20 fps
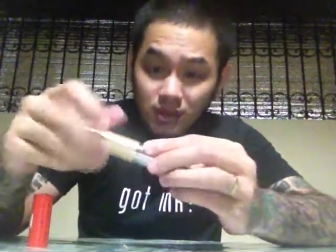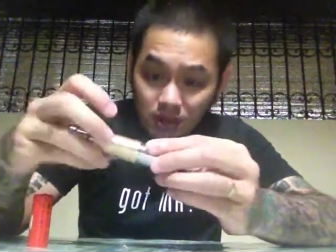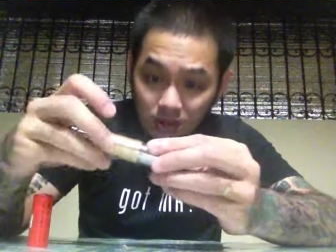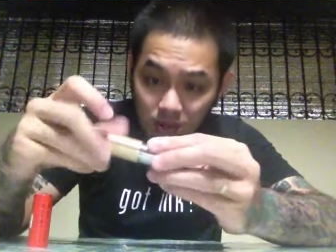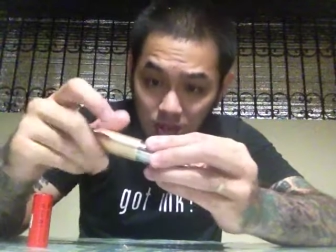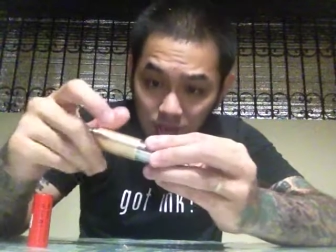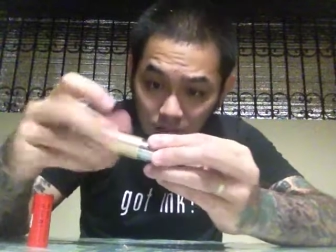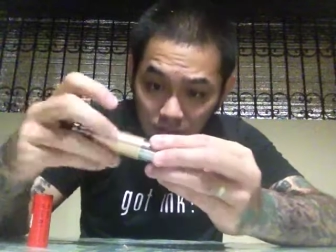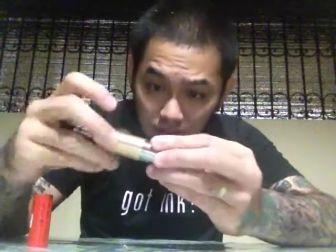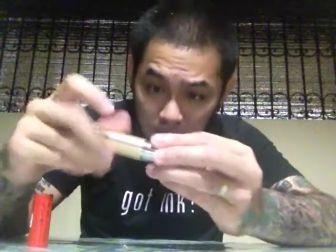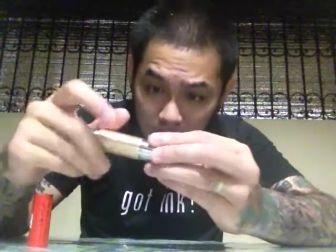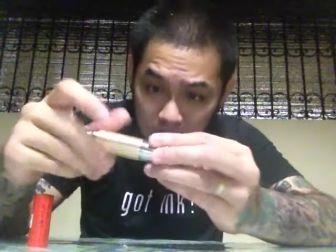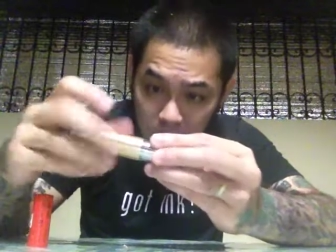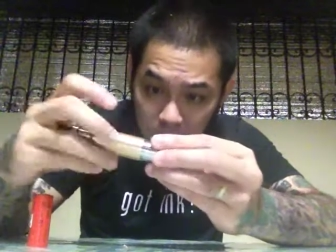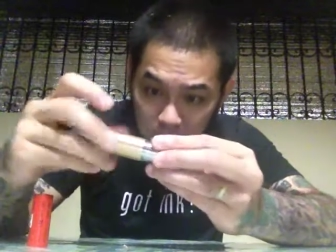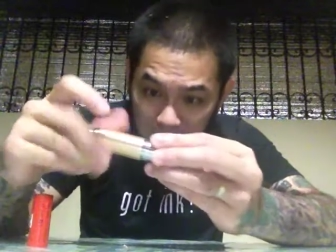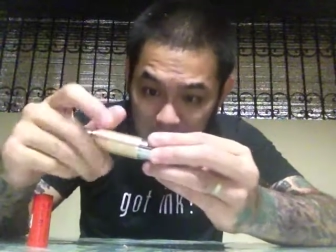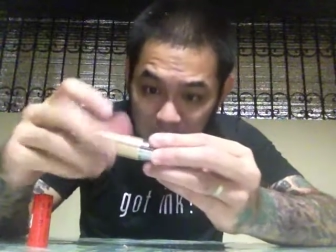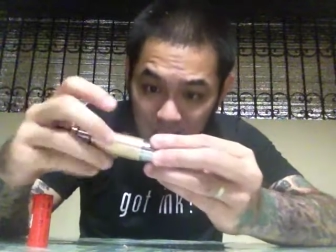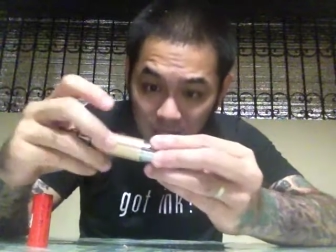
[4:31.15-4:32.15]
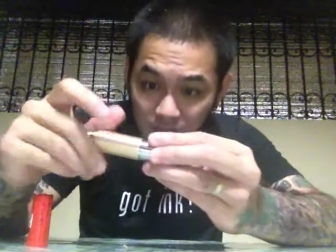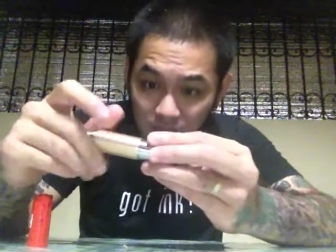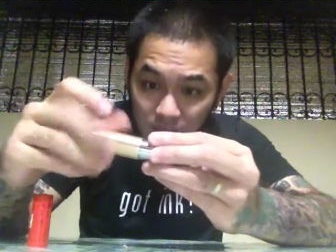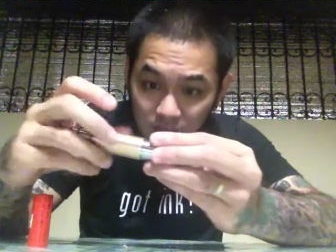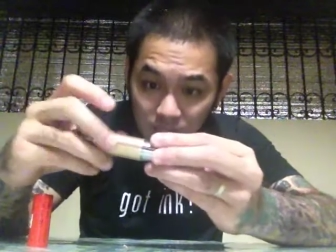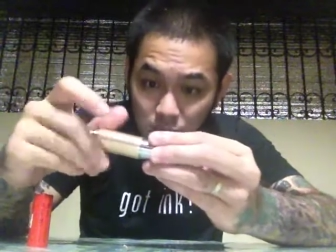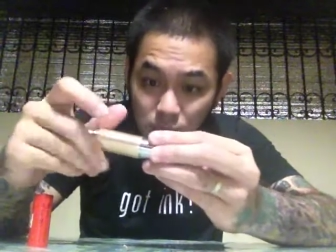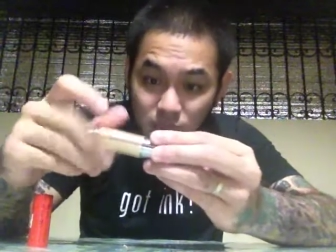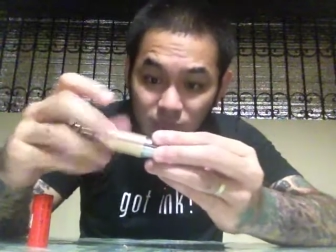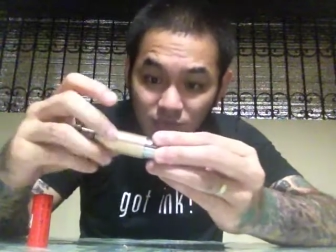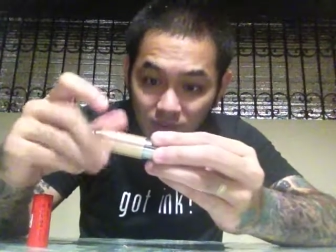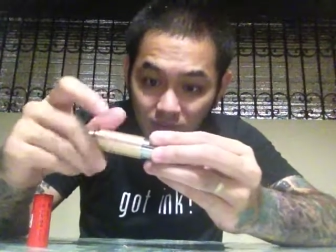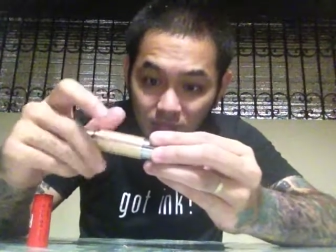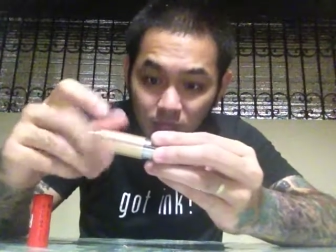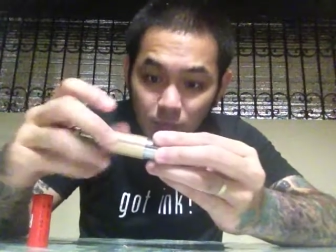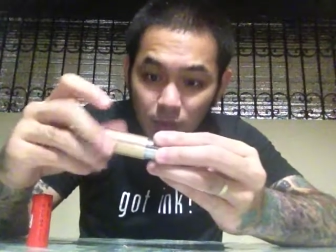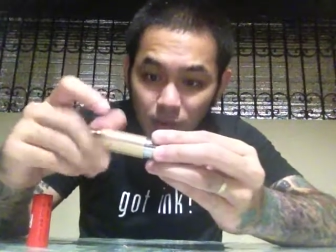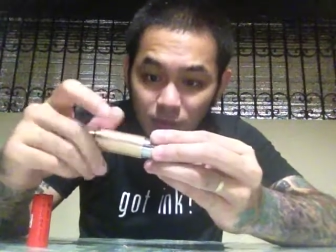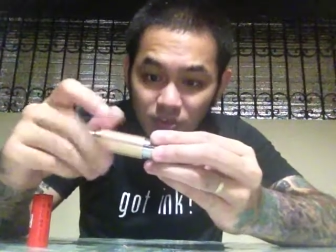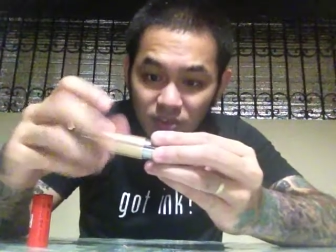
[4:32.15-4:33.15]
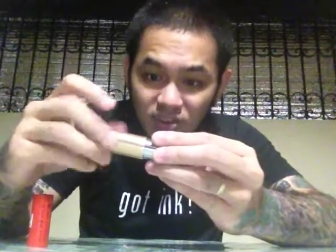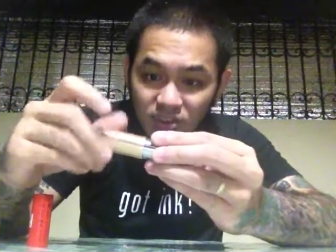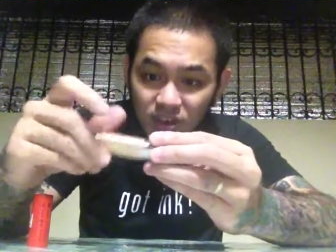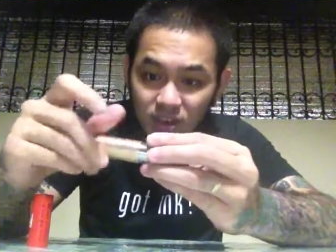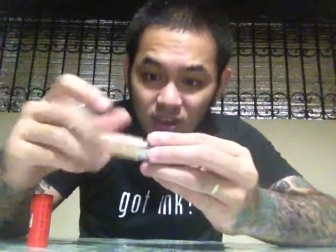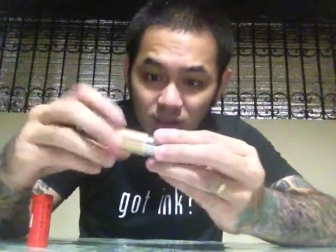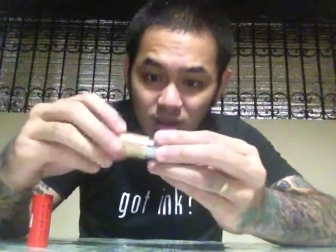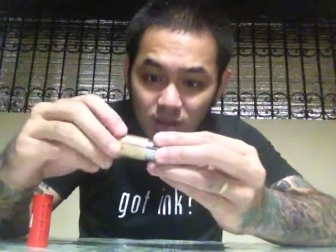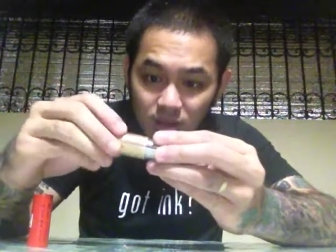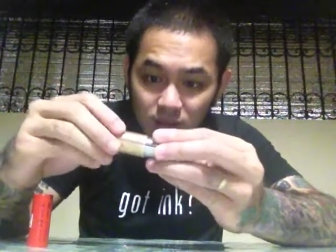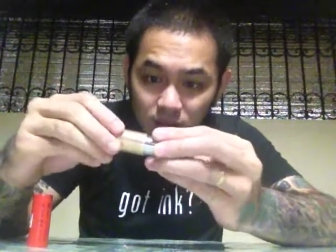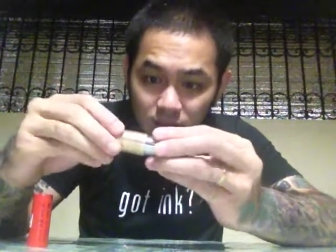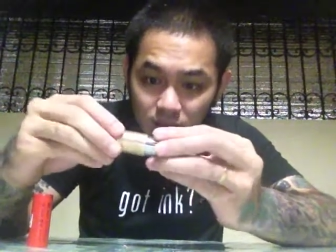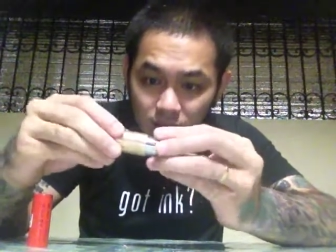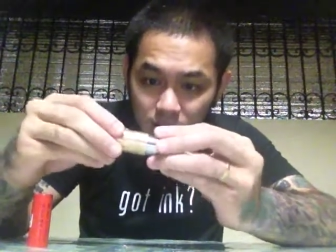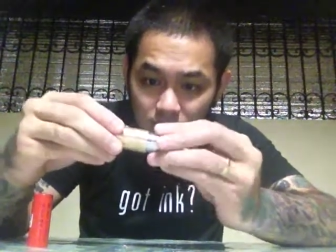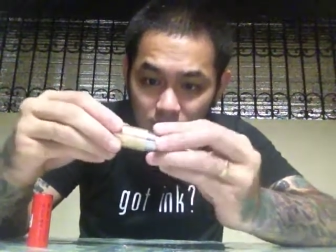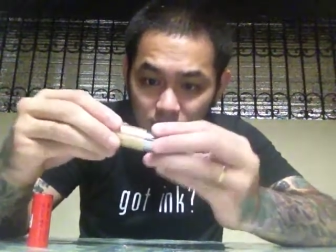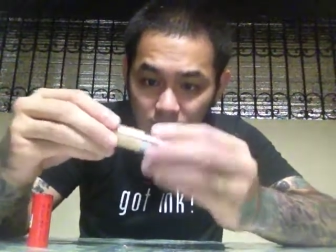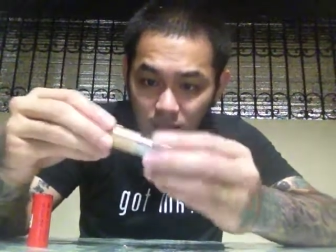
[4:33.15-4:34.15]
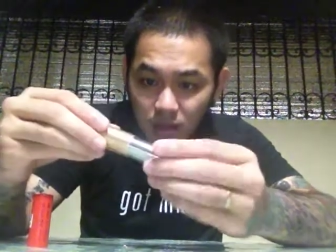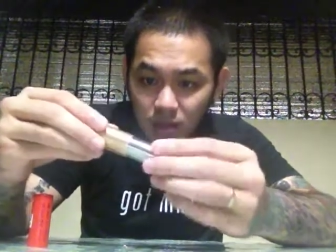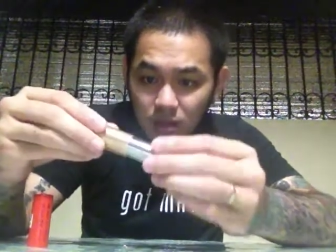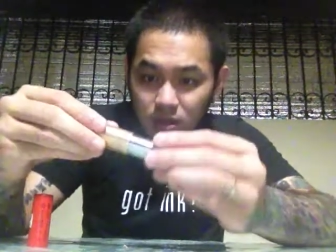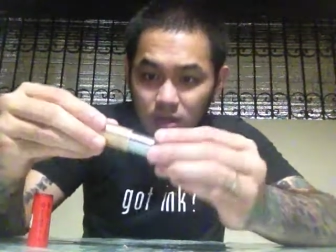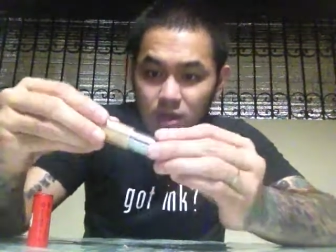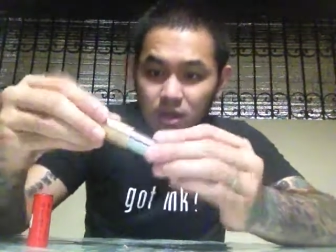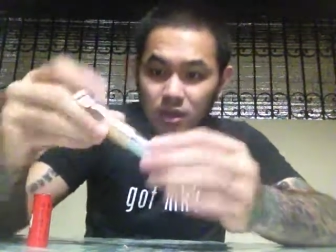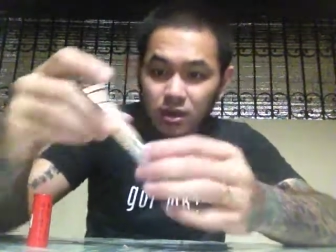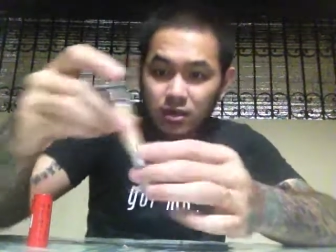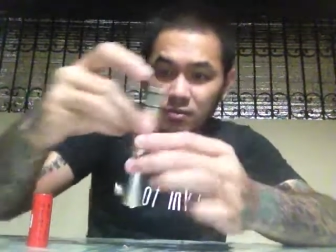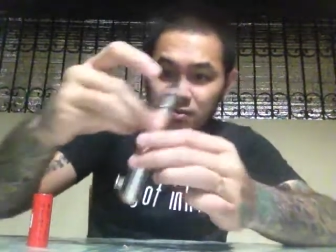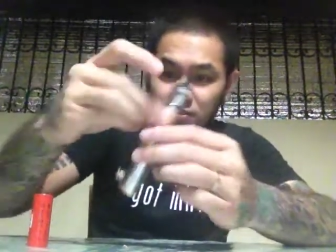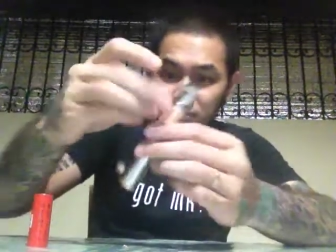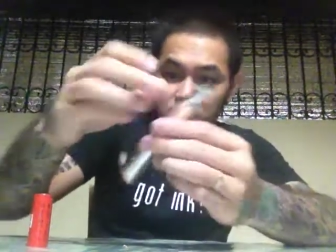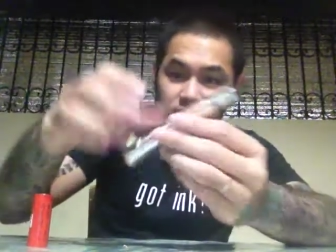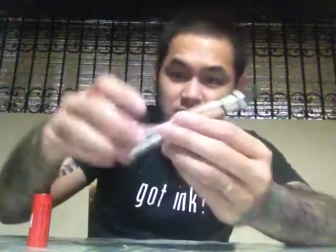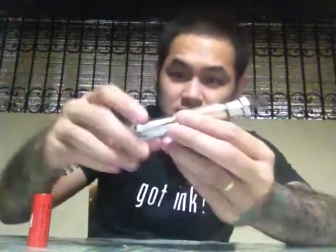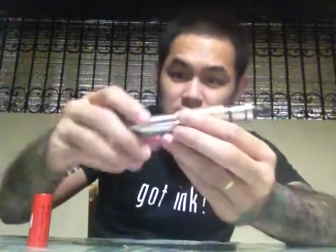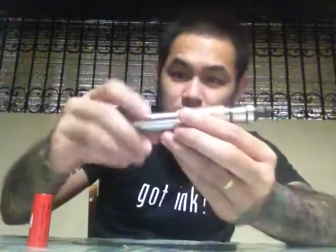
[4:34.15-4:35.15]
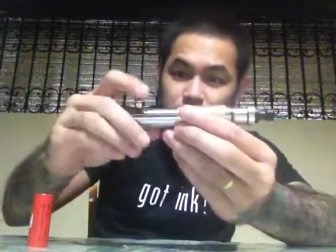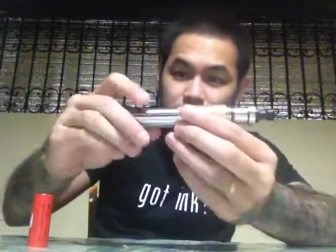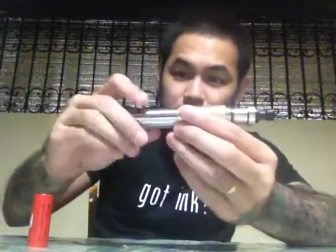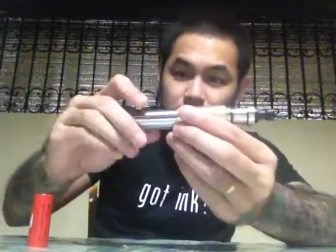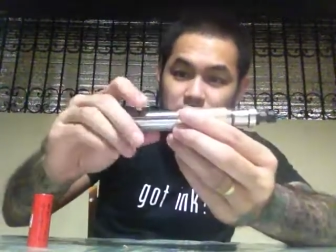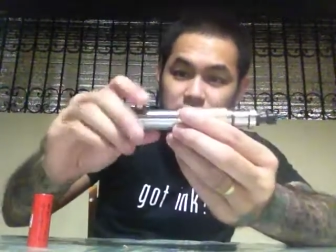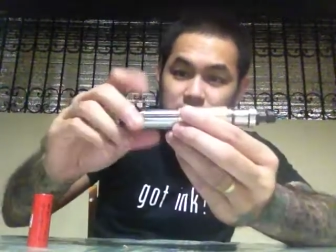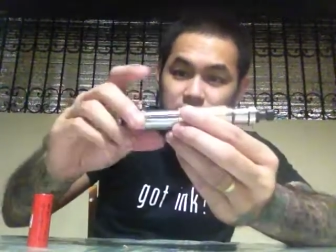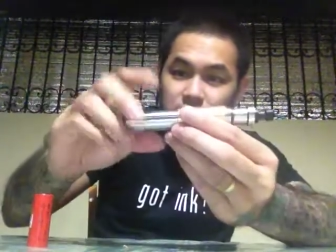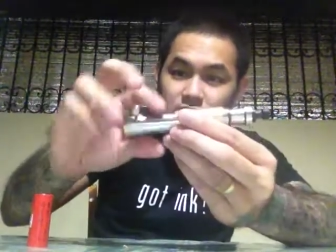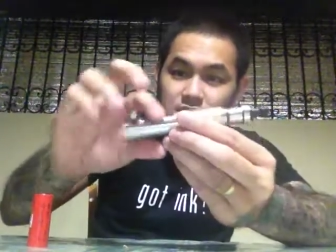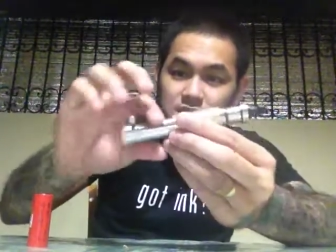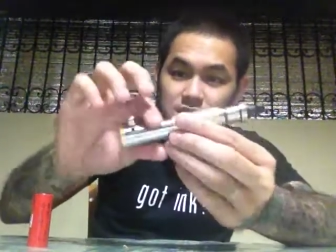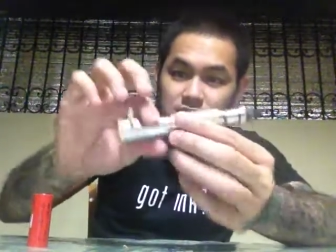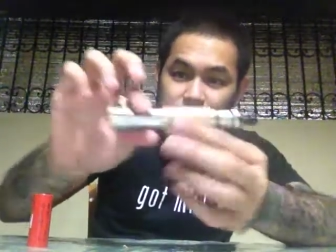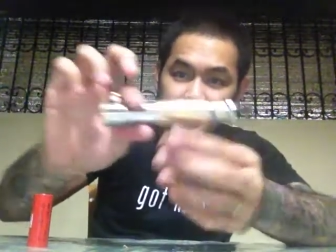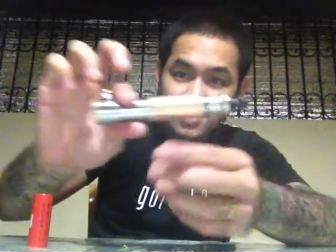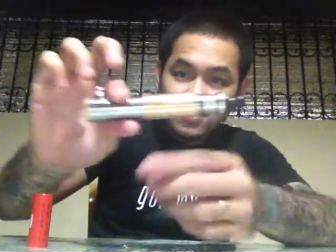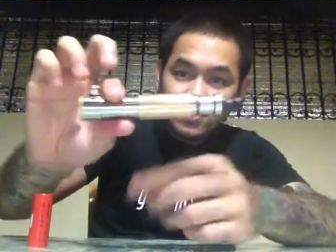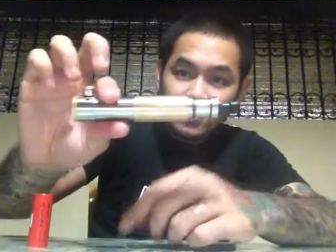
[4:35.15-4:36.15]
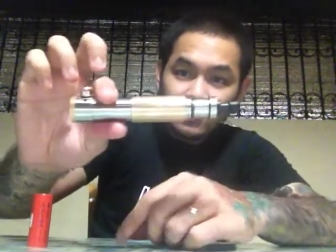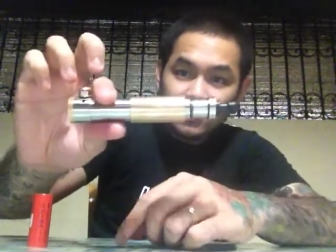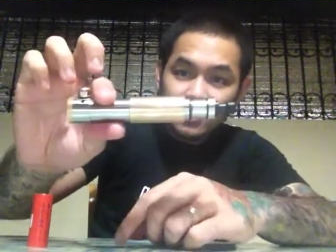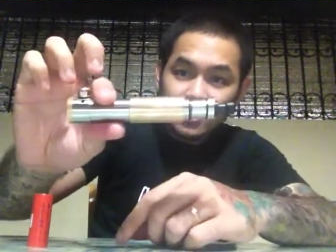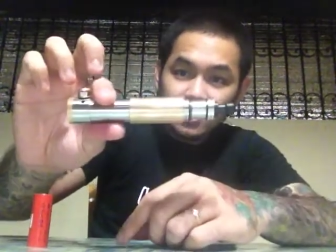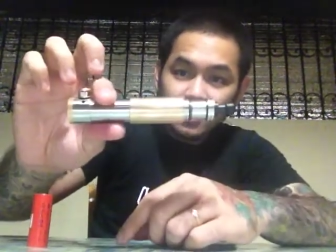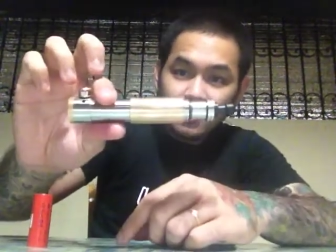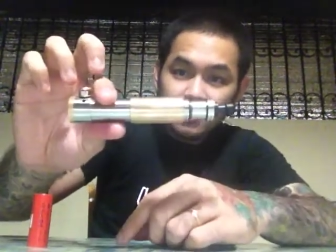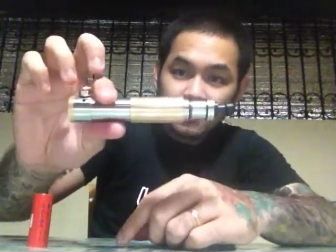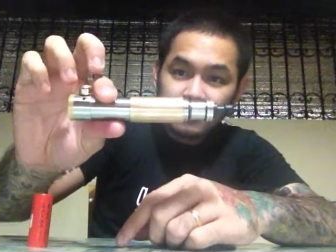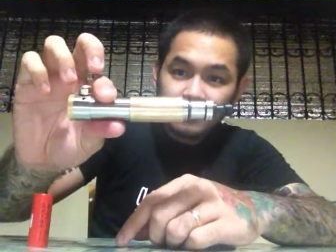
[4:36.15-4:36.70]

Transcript: the spacing on this was very well machined. And this is what it looks like in 650.